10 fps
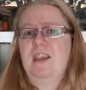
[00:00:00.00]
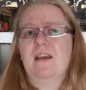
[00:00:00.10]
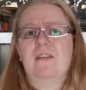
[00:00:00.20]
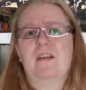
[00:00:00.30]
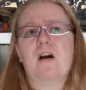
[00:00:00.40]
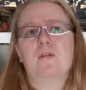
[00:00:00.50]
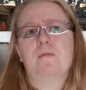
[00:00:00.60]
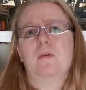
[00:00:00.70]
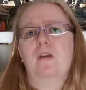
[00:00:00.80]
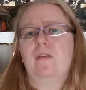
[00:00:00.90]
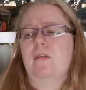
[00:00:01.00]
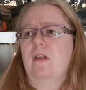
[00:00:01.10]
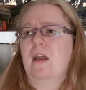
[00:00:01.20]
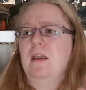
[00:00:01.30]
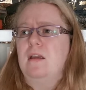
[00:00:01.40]
she herself was
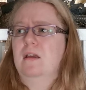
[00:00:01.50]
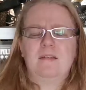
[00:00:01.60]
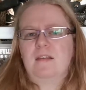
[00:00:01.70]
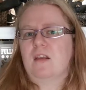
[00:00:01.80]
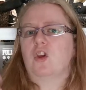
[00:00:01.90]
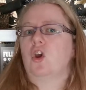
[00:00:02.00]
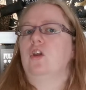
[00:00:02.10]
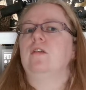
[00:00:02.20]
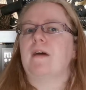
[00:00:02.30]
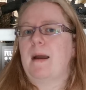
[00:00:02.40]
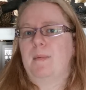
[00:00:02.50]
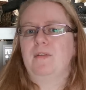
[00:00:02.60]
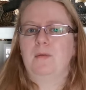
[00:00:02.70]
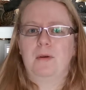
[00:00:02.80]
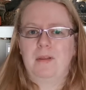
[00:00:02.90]
like, anything that could have
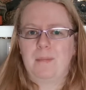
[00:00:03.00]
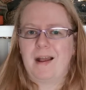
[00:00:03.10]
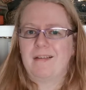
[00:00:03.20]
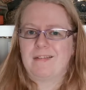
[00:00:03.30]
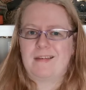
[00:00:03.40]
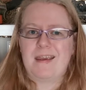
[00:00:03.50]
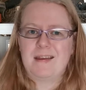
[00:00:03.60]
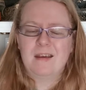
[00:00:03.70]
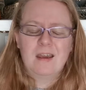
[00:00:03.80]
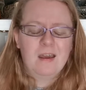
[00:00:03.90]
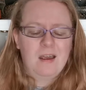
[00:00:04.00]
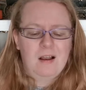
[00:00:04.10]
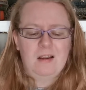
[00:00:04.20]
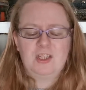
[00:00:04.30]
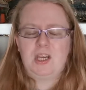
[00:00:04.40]
happened to her in the past did.
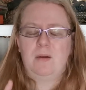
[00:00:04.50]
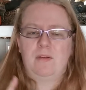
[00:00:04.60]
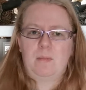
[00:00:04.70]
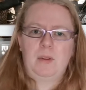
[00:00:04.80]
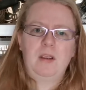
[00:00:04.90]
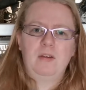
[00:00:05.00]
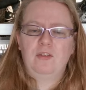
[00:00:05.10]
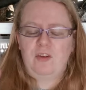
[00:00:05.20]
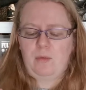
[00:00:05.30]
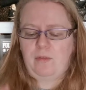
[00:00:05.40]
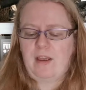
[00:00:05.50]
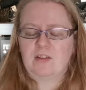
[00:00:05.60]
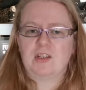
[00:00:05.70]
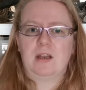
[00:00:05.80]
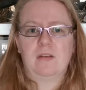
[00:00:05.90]
Like, she was abused, she was
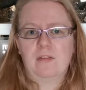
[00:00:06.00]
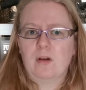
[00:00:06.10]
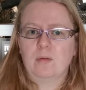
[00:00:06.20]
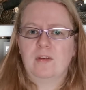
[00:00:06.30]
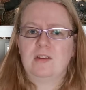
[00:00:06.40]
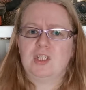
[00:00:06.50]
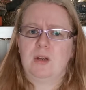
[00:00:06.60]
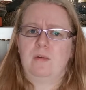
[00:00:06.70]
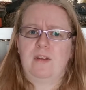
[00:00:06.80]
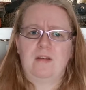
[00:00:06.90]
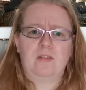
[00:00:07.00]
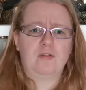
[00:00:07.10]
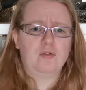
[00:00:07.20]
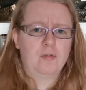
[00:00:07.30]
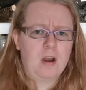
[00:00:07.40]
sexually assaulted, she was into
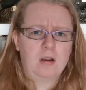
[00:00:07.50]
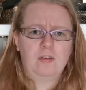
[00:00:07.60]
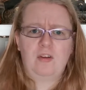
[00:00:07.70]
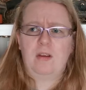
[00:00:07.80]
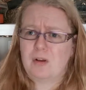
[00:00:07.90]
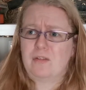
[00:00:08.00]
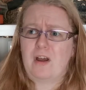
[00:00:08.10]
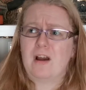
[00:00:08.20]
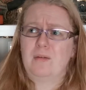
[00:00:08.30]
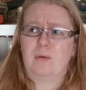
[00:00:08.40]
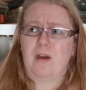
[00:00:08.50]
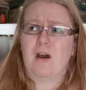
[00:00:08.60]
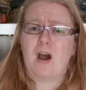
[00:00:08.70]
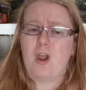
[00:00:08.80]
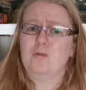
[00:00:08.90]
drugs. The book started with
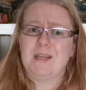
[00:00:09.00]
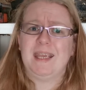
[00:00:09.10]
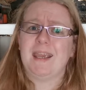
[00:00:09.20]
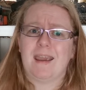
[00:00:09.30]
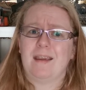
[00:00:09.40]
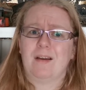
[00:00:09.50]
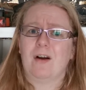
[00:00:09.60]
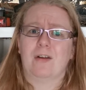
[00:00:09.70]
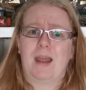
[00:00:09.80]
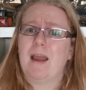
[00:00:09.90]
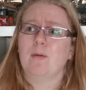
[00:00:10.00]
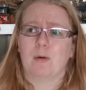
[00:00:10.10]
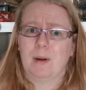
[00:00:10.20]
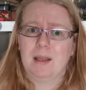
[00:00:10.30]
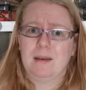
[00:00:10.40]
her ODing on
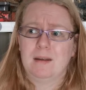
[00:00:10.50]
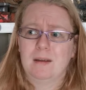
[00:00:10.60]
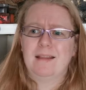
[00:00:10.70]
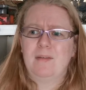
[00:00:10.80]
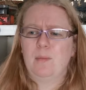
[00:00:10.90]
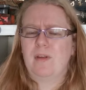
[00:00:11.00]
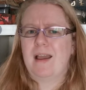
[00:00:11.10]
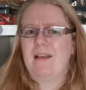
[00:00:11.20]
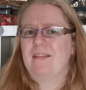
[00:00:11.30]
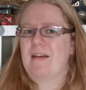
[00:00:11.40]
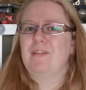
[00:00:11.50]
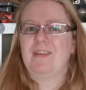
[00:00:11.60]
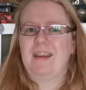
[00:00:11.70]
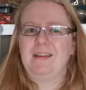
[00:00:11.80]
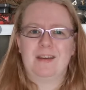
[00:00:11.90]
heroin. And this was like a
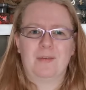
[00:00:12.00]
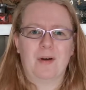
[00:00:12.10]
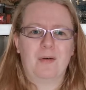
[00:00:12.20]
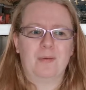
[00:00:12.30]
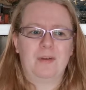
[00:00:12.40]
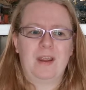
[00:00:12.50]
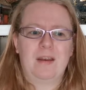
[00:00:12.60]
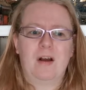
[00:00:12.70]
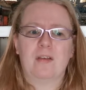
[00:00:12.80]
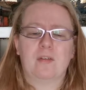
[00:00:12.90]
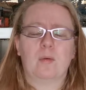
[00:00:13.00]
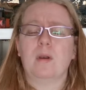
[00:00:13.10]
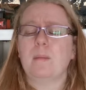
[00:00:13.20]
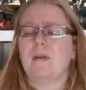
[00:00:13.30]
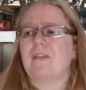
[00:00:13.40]
17-year-old in high school.
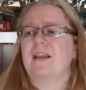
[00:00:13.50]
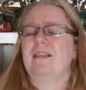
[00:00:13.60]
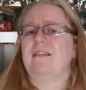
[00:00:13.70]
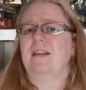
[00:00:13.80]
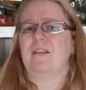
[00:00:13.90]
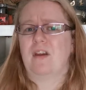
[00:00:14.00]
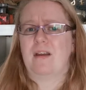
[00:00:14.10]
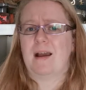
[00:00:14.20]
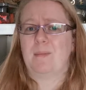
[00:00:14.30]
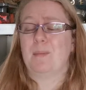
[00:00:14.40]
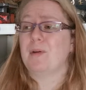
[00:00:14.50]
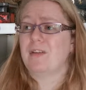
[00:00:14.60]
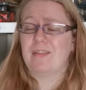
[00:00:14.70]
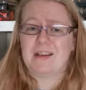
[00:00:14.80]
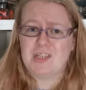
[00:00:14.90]
And I'm not saying these things don't happen,
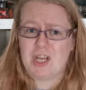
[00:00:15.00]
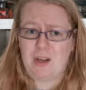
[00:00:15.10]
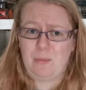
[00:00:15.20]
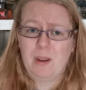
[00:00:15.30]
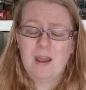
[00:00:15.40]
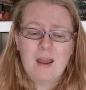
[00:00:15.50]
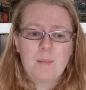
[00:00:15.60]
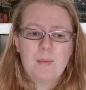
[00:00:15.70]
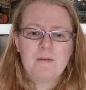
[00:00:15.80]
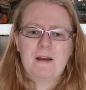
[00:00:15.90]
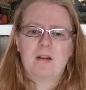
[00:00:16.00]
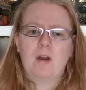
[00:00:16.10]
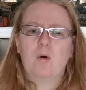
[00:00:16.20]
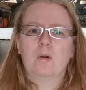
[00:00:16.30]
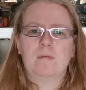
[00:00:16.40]
because they do. But it felt
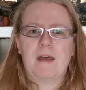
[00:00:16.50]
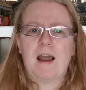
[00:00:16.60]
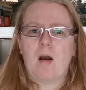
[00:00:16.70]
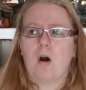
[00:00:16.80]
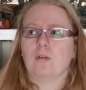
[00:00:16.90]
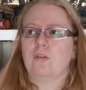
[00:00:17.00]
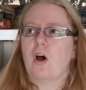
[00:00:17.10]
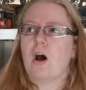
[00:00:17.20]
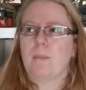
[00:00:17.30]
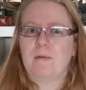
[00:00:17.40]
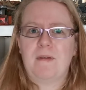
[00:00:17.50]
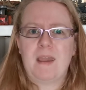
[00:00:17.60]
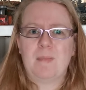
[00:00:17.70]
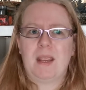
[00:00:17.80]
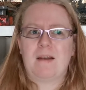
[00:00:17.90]
like all of that on top of
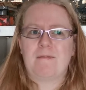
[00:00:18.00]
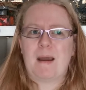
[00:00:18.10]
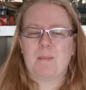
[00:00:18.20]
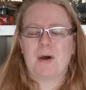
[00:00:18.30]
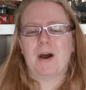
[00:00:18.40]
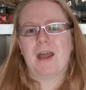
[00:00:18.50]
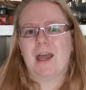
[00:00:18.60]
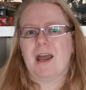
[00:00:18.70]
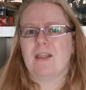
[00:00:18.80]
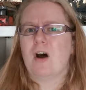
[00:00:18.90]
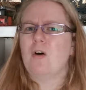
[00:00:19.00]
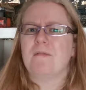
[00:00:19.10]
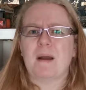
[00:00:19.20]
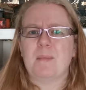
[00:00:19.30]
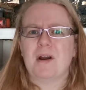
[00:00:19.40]
him being a vampire, and the whole
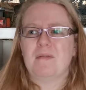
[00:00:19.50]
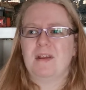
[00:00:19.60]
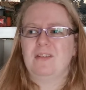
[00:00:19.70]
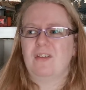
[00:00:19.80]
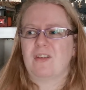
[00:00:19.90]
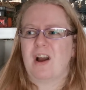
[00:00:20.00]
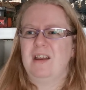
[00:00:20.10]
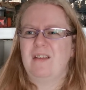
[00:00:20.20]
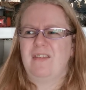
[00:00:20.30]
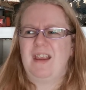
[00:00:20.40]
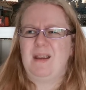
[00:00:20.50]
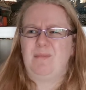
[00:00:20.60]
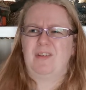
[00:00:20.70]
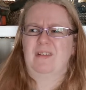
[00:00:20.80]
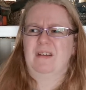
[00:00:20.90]
vampire thing just kind of
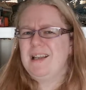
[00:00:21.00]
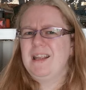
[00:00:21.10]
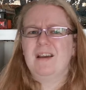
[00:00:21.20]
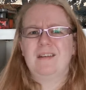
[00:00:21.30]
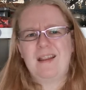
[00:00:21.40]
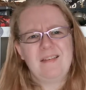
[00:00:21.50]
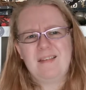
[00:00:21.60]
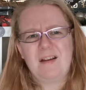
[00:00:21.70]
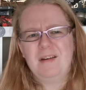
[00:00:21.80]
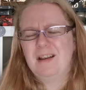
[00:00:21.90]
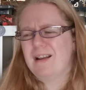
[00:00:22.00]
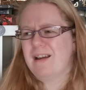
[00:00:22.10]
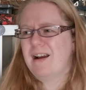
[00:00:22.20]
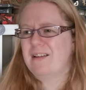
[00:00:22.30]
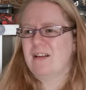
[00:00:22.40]
seemed weirdly unnecessary.
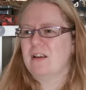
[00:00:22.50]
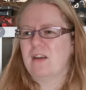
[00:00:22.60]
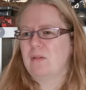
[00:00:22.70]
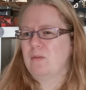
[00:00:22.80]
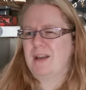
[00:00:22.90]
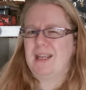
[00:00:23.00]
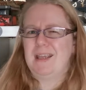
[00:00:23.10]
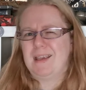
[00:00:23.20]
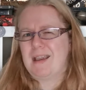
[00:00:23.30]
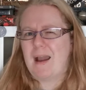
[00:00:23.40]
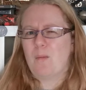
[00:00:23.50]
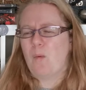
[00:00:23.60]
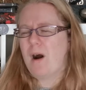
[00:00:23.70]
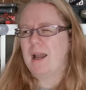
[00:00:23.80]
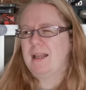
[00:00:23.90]
Like, I don't really get
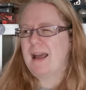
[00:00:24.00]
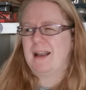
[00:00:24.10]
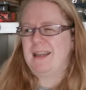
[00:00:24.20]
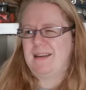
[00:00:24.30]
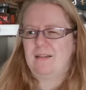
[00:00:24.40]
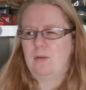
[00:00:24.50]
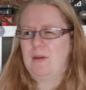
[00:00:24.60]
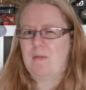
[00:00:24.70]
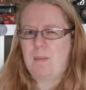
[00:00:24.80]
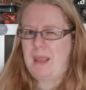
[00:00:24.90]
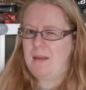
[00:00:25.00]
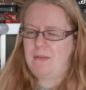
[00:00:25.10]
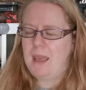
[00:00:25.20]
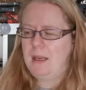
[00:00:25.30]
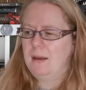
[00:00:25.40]
why that needed to even be a
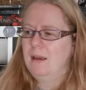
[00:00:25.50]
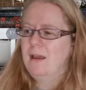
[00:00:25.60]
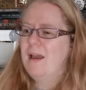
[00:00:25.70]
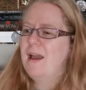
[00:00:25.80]
thing.